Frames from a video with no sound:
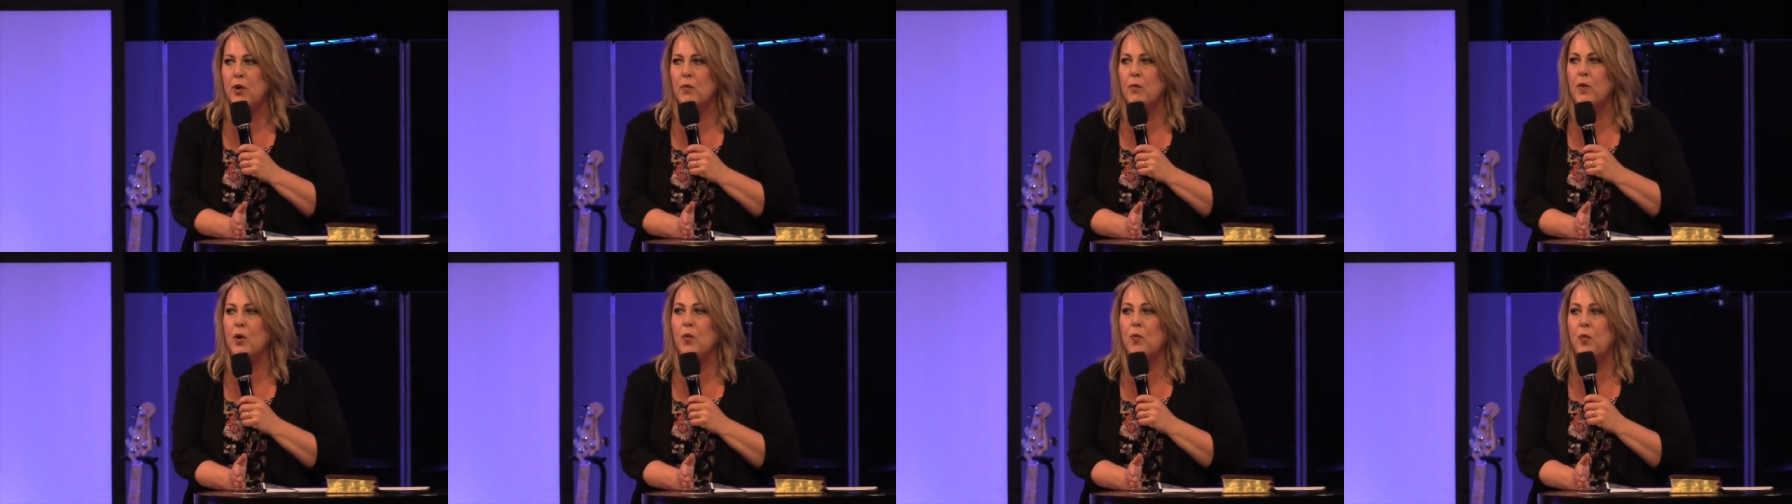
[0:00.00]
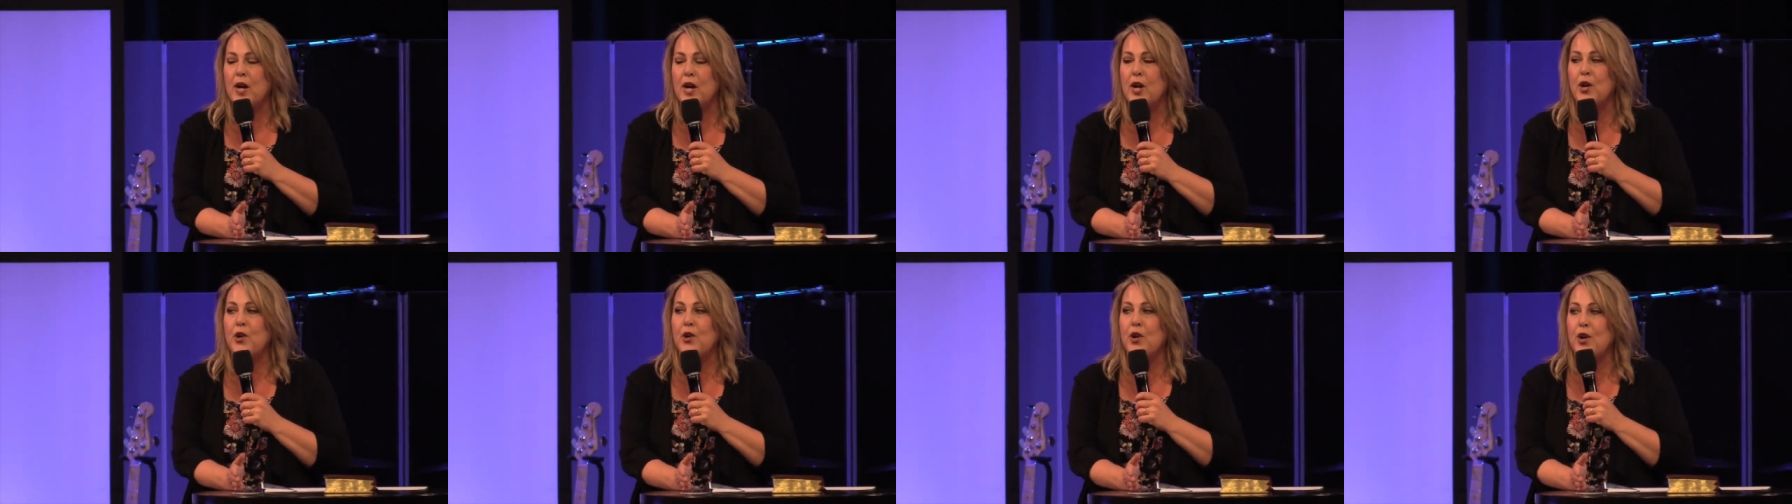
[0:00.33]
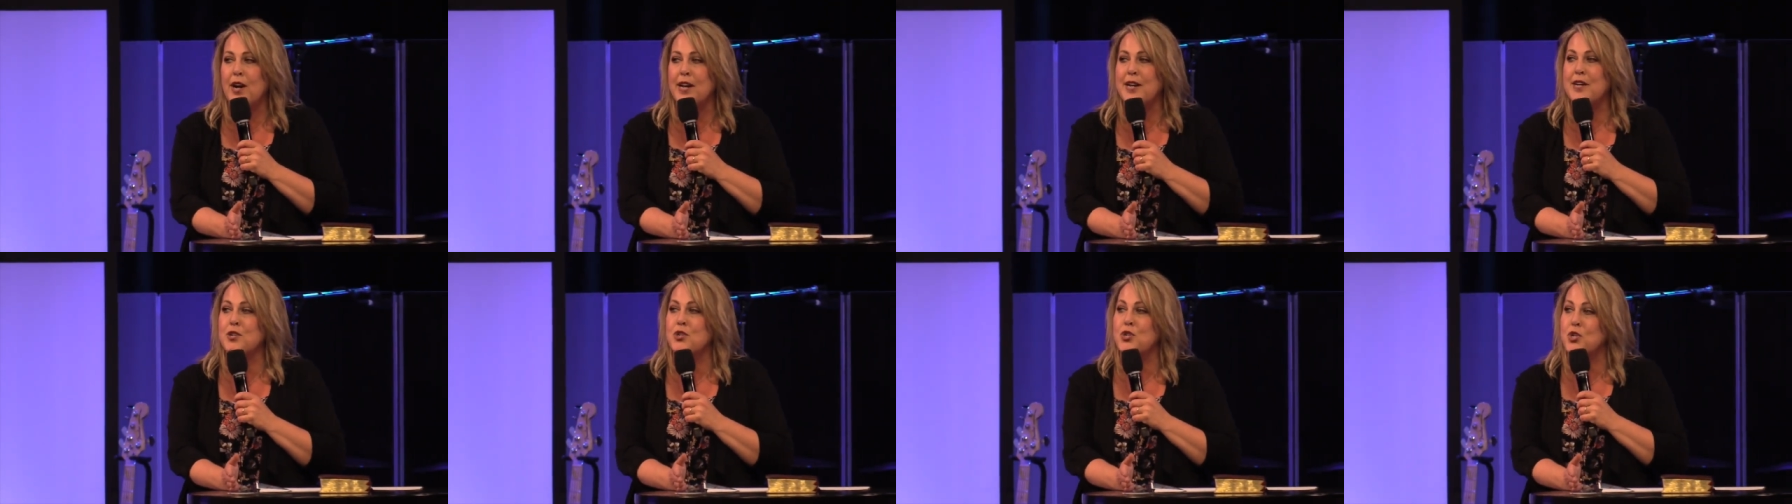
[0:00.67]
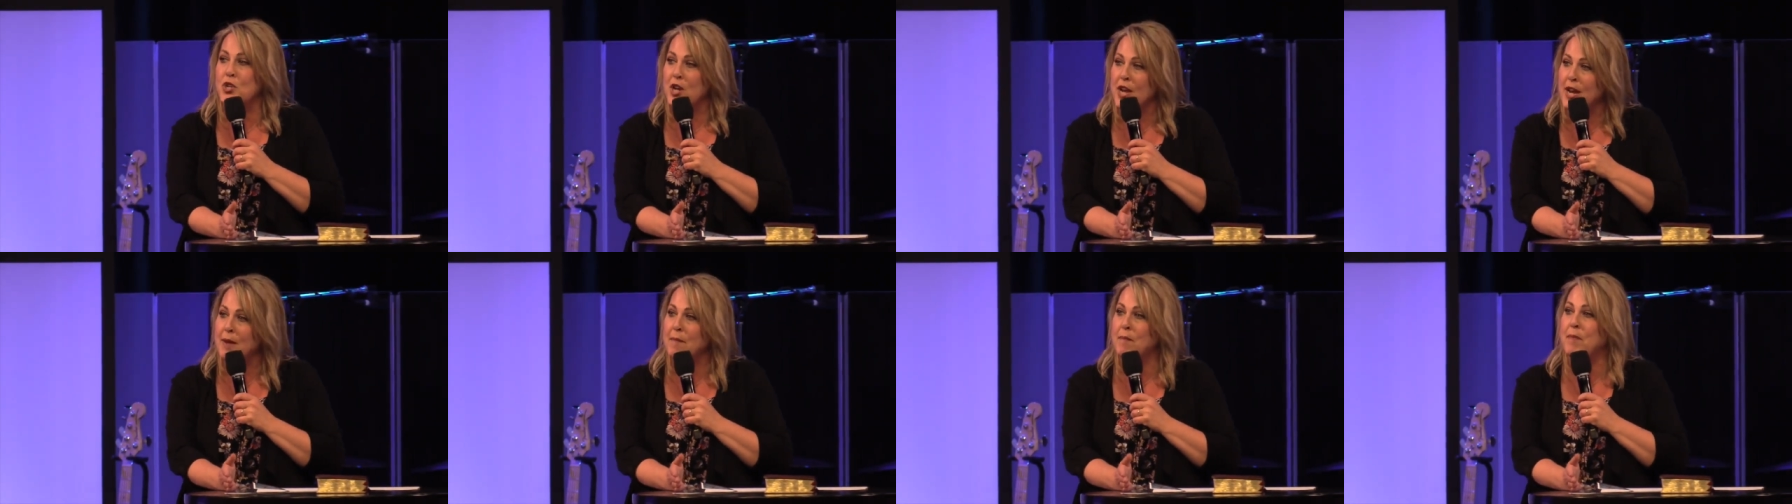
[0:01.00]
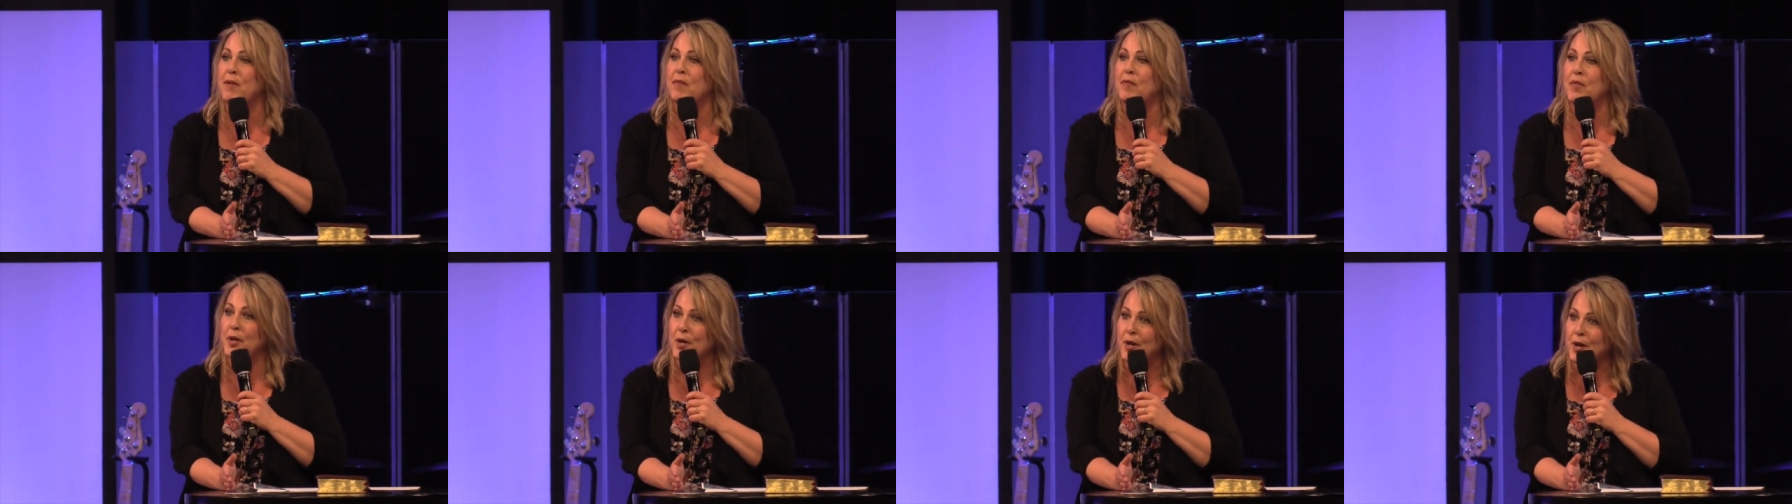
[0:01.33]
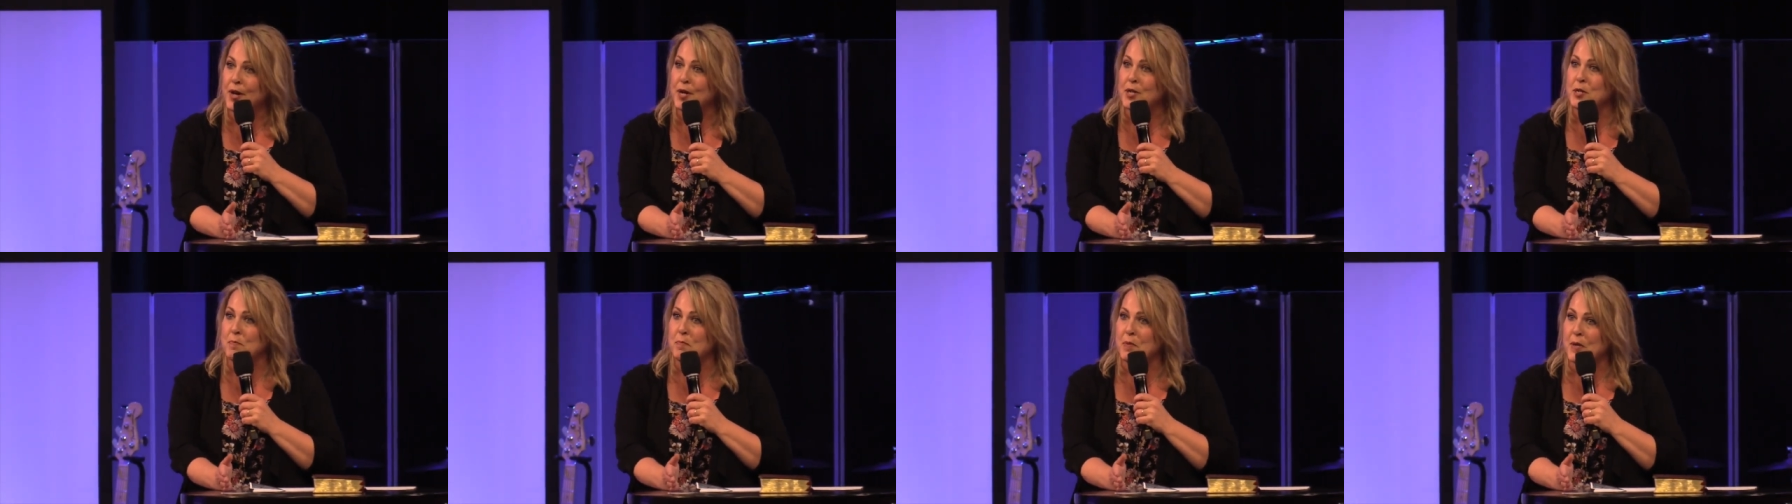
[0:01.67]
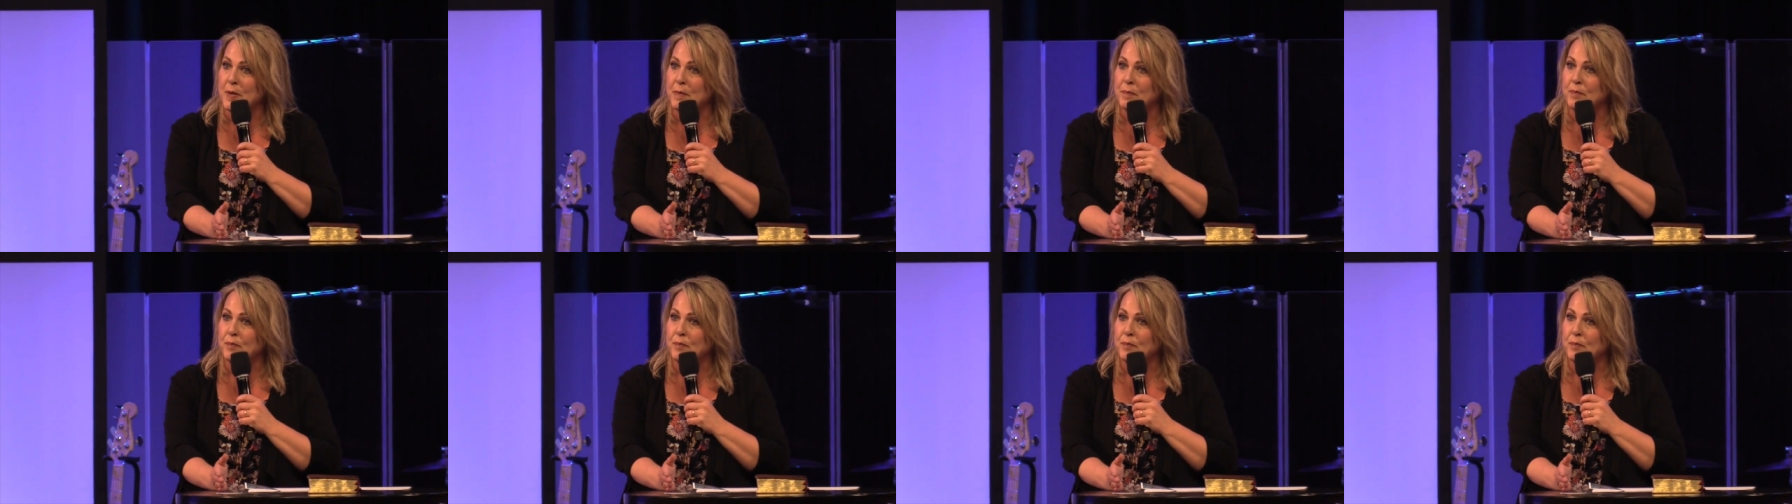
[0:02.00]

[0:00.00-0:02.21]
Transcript: where we are not ashamed of the gospel